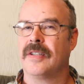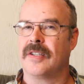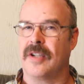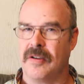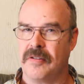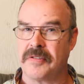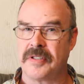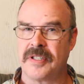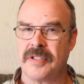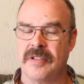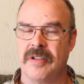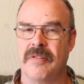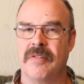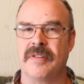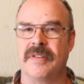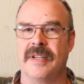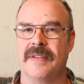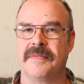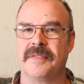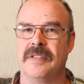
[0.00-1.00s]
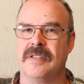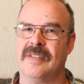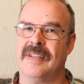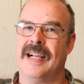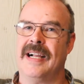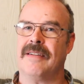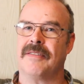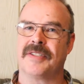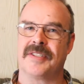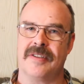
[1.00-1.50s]
go slow enough to
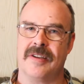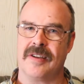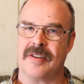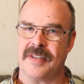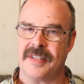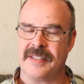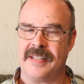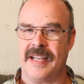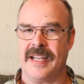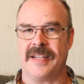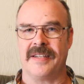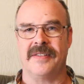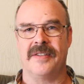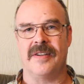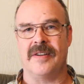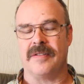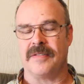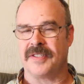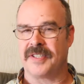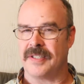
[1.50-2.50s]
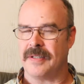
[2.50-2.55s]
allow us all to take notes.